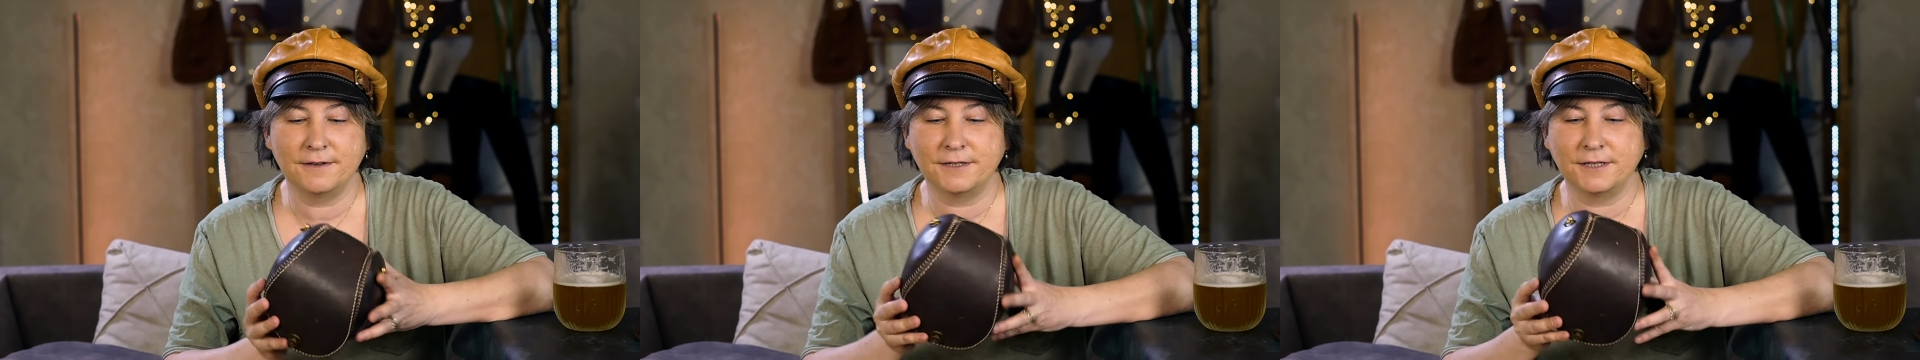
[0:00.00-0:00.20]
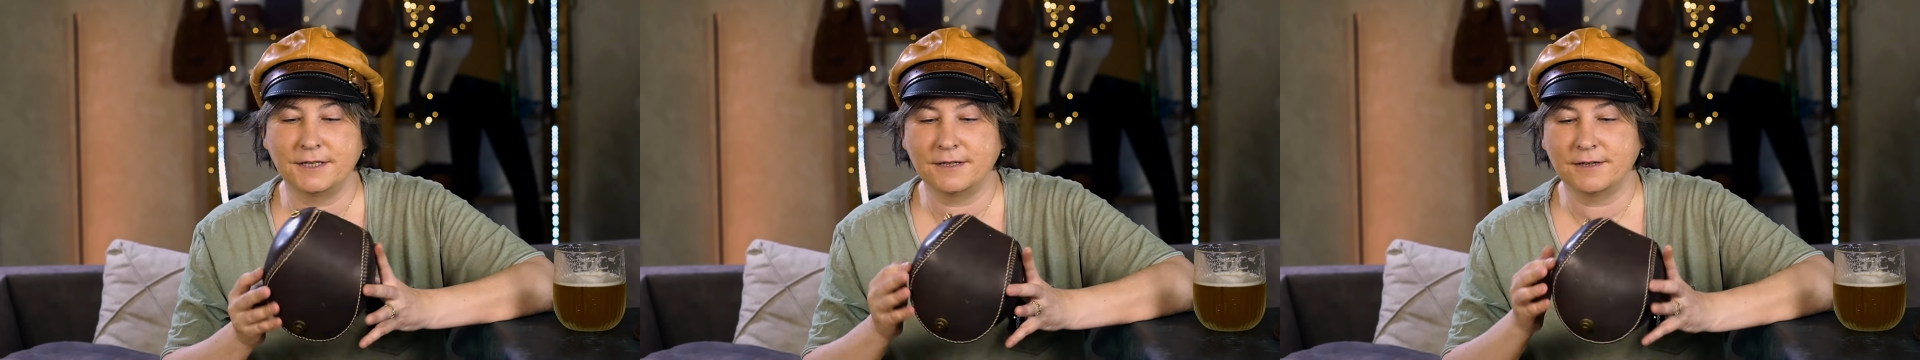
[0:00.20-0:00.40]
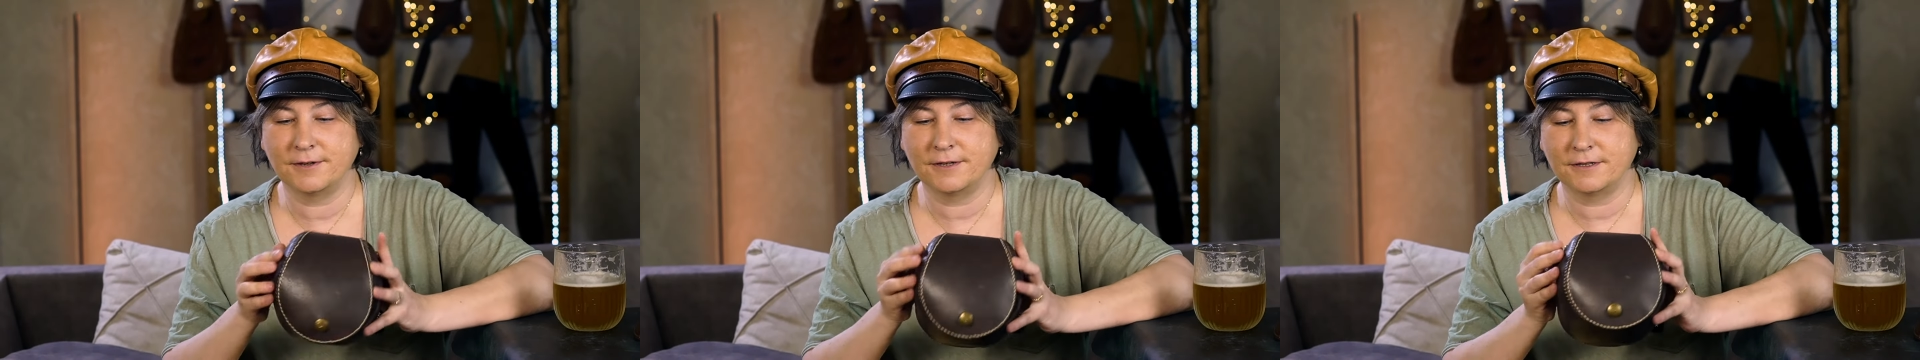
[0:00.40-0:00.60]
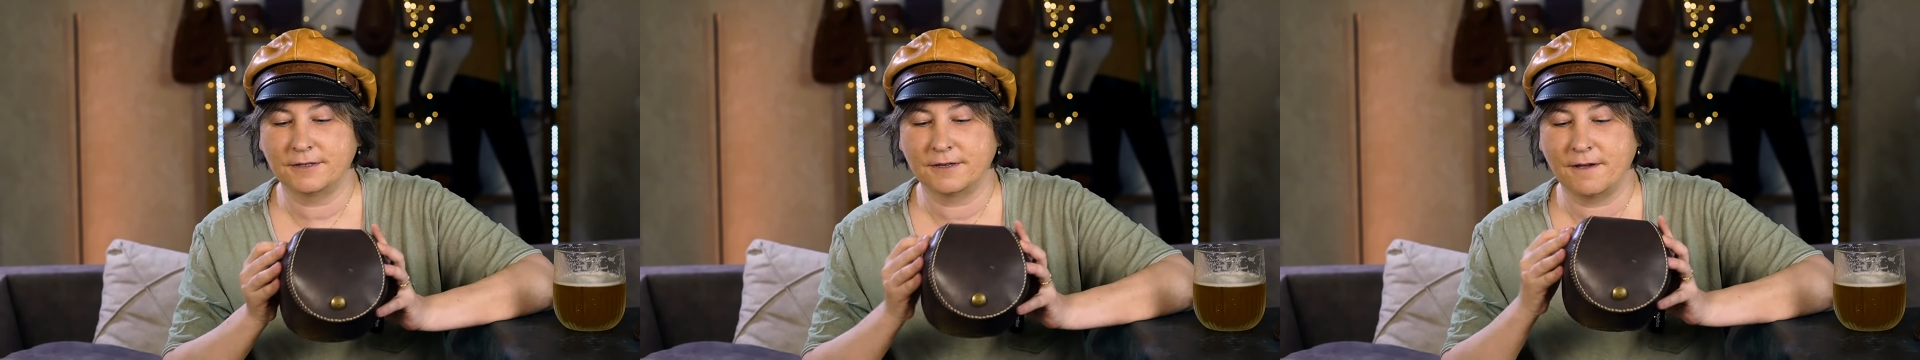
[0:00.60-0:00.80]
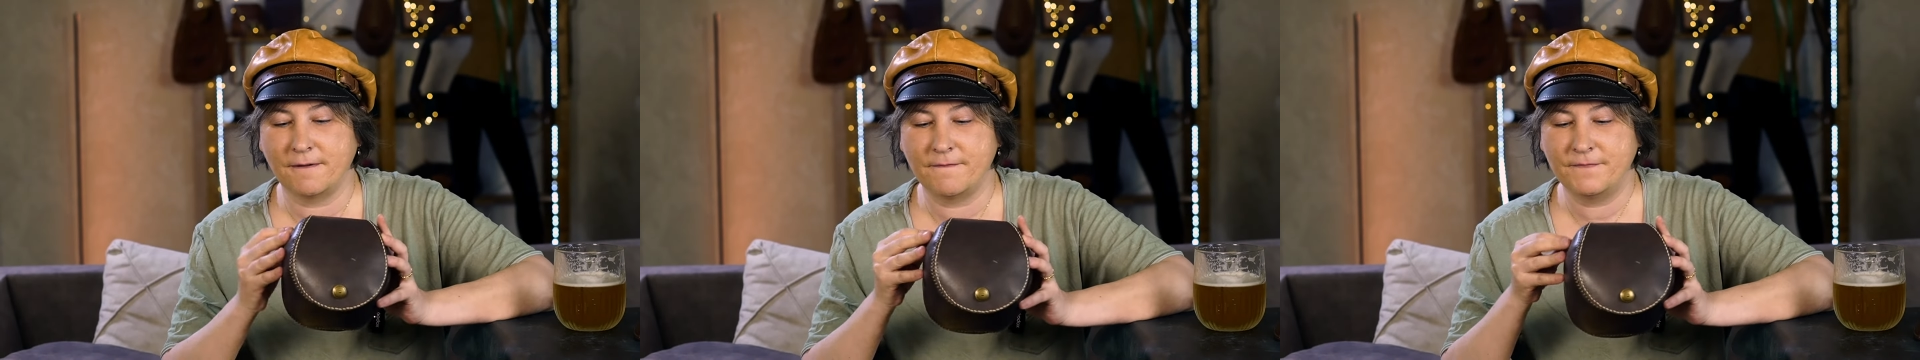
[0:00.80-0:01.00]
There's like
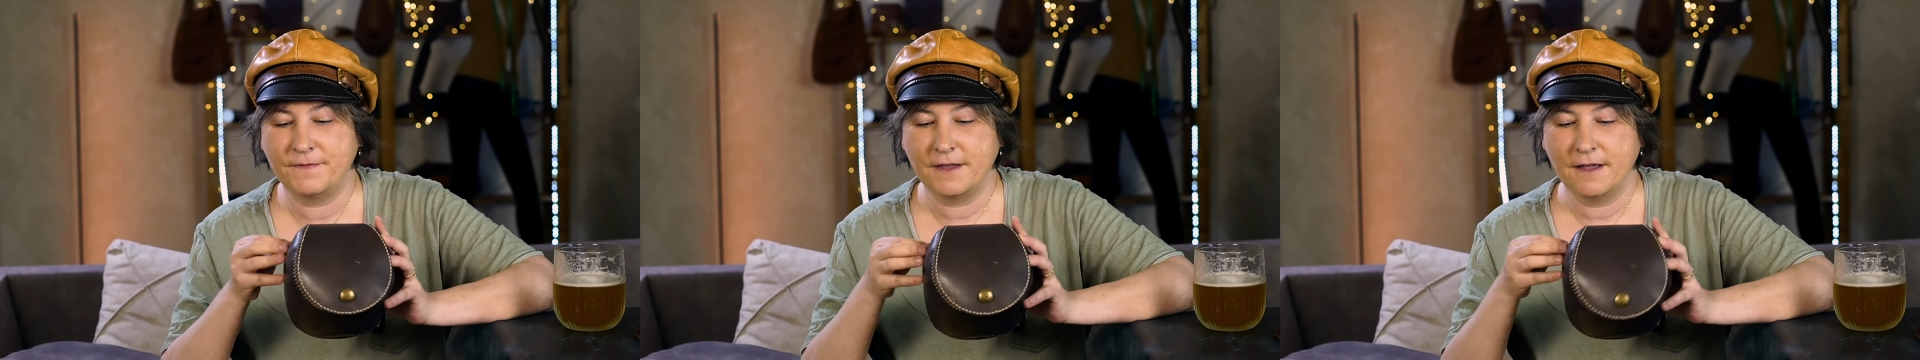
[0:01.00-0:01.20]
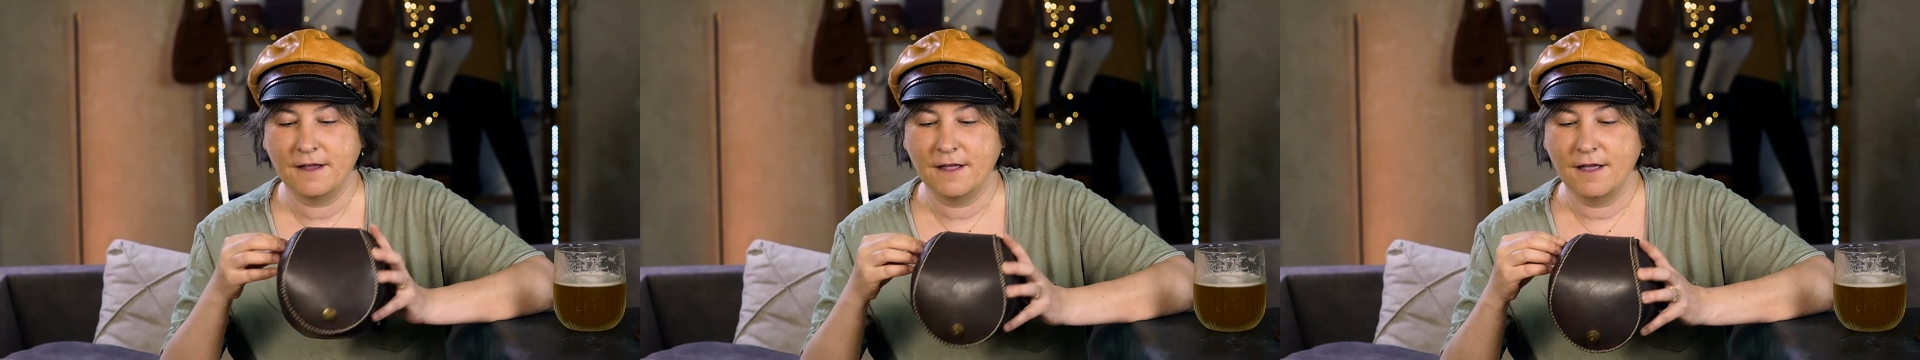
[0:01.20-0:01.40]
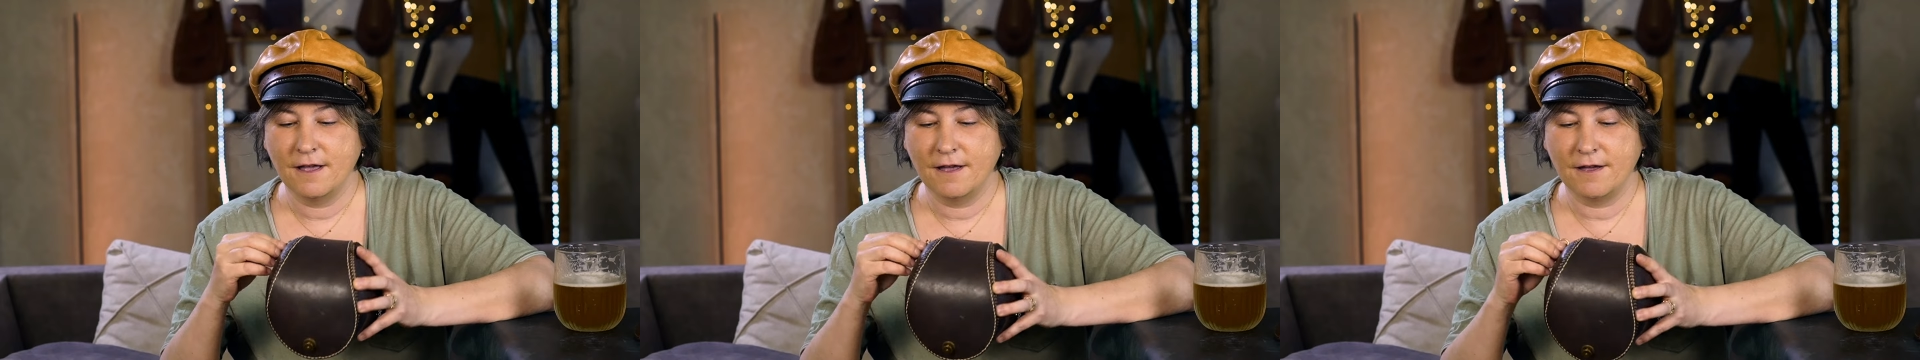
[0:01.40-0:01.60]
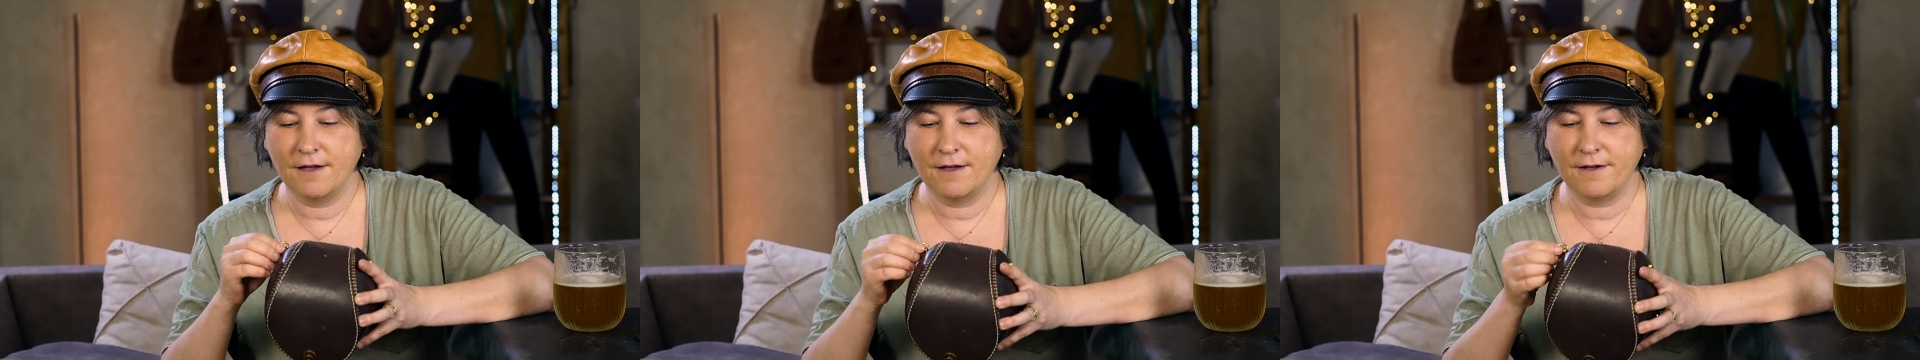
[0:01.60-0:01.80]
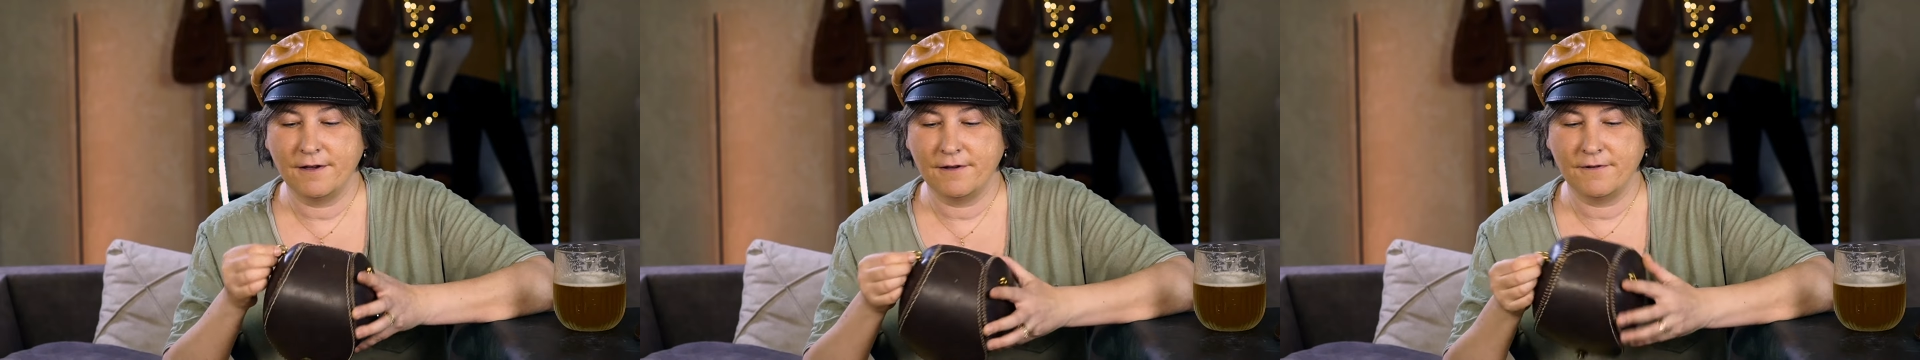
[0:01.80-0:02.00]
some
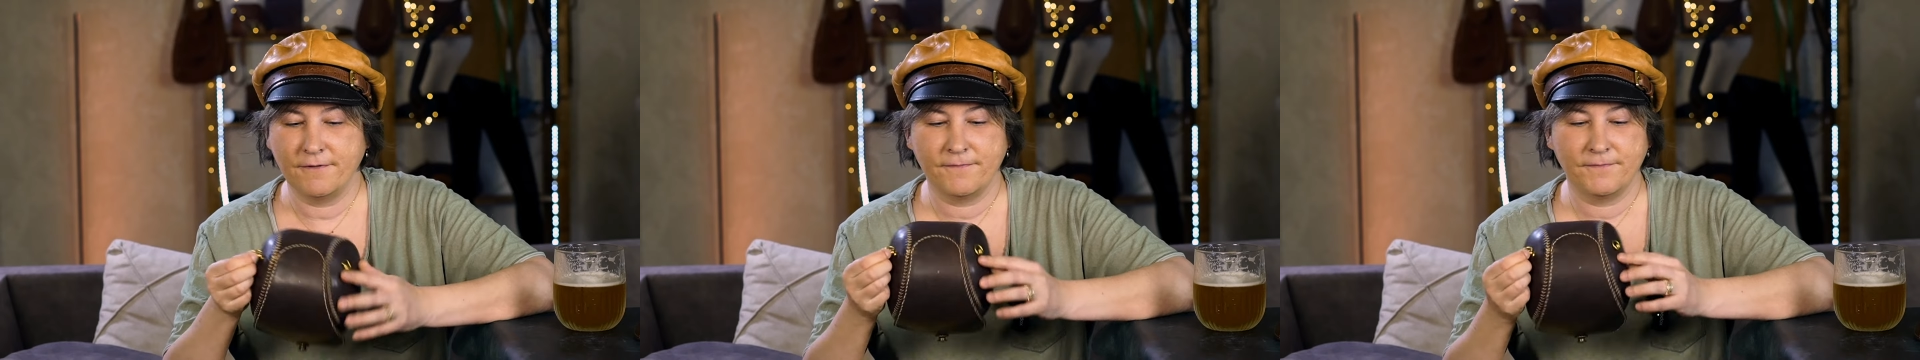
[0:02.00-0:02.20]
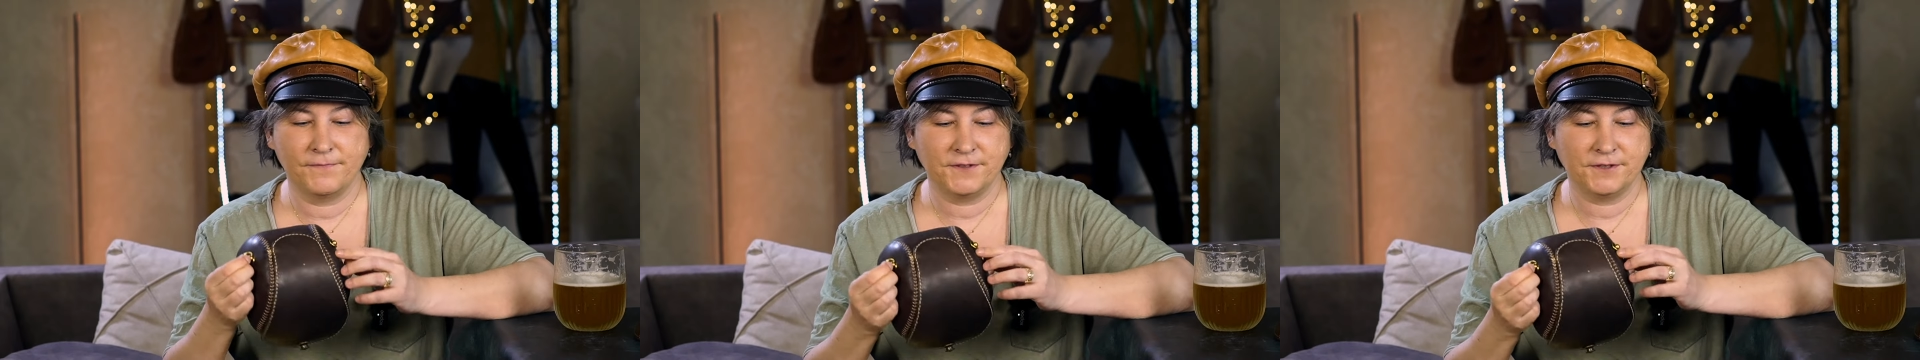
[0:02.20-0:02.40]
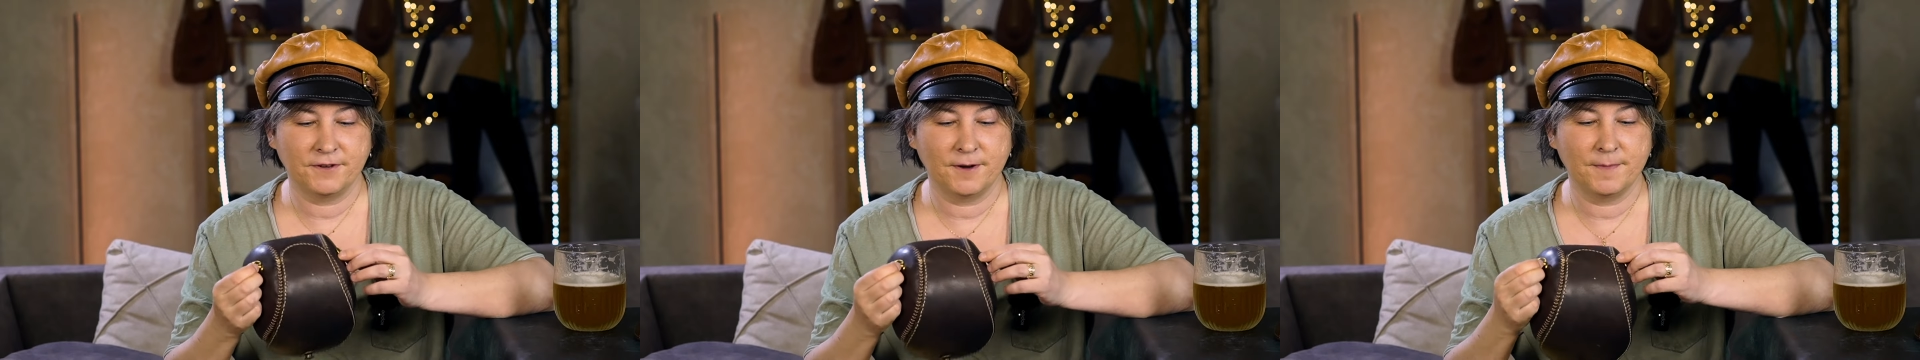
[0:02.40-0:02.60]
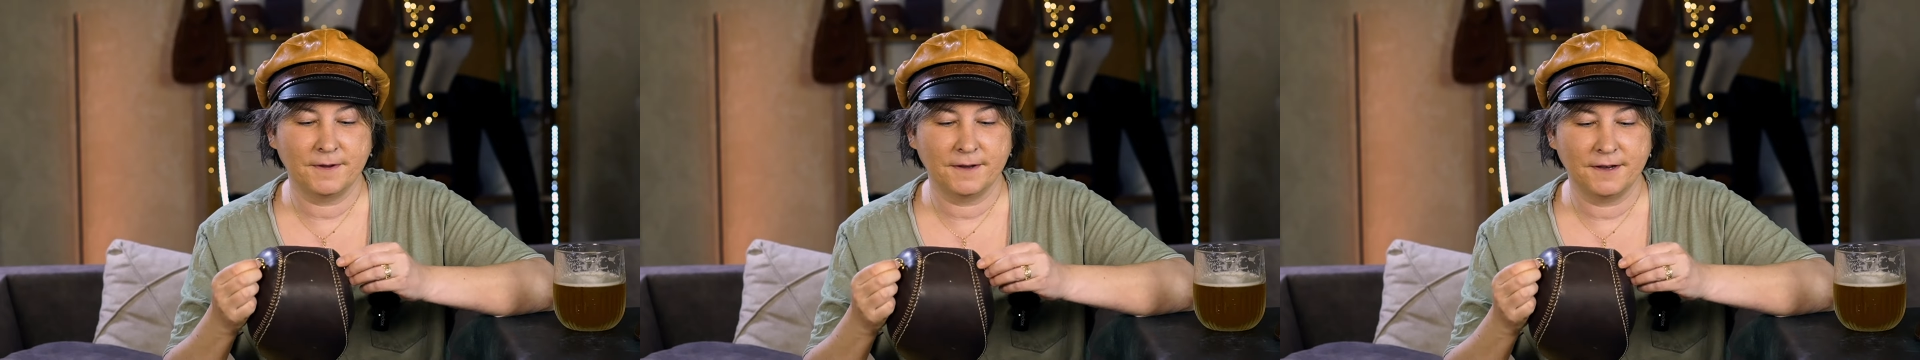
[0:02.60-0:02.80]
strap